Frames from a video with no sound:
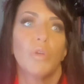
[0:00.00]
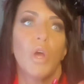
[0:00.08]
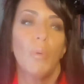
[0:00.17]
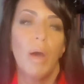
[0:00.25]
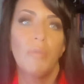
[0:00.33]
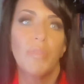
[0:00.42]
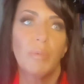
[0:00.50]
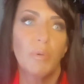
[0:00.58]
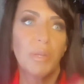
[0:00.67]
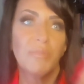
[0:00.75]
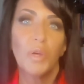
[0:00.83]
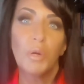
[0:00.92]
go out, they
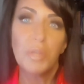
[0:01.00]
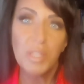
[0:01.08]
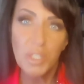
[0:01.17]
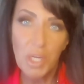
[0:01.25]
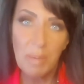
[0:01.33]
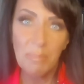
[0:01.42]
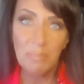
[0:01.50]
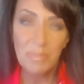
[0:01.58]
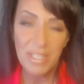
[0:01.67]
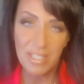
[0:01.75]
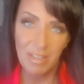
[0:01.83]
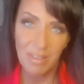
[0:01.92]
won't even go to the gym
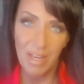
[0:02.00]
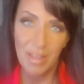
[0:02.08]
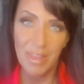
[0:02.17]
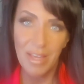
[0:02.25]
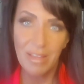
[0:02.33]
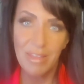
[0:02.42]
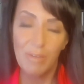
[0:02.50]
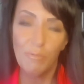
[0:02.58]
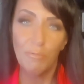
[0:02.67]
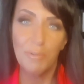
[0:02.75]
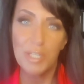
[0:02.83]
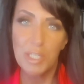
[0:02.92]
until they think they've
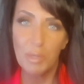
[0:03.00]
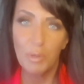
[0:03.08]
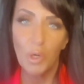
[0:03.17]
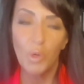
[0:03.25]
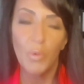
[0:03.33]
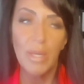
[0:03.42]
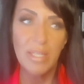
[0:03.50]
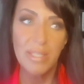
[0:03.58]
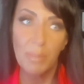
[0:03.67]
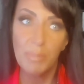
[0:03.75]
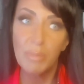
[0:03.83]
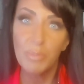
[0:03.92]
reached their goal weight.
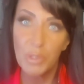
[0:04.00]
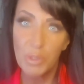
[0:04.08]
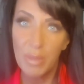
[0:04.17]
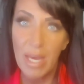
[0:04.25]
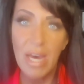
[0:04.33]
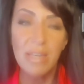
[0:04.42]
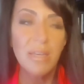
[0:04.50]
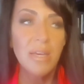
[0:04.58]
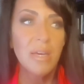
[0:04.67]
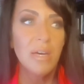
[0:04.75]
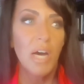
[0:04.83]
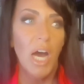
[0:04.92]
Some people do that.
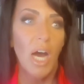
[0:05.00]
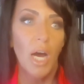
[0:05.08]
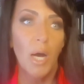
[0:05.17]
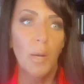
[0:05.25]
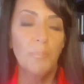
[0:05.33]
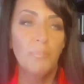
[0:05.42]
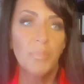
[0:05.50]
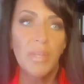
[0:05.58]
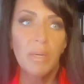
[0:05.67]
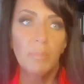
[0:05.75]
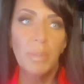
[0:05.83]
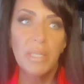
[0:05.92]

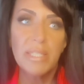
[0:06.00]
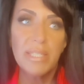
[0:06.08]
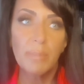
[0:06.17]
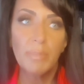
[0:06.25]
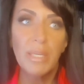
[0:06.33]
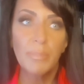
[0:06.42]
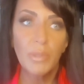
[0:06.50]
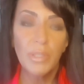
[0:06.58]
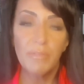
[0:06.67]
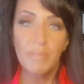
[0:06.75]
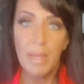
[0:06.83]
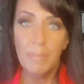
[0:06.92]
But some people,
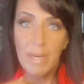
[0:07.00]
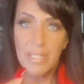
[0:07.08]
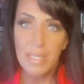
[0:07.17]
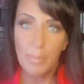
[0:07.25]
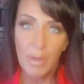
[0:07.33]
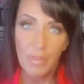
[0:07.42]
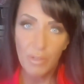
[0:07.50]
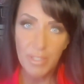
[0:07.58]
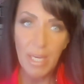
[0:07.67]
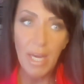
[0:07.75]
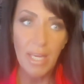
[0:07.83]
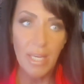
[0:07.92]
if they mess up on their
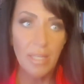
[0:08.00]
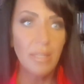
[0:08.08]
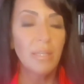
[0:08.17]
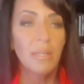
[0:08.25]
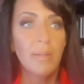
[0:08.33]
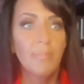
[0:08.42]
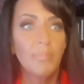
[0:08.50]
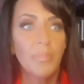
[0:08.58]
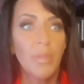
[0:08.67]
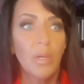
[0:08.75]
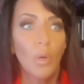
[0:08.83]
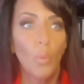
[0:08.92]
diet,
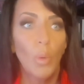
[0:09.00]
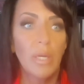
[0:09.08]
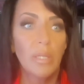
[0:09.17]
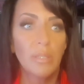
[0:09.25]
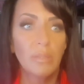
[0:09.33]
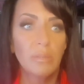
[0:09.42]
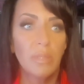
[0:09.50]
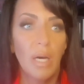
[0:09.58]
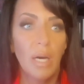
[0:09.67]
will,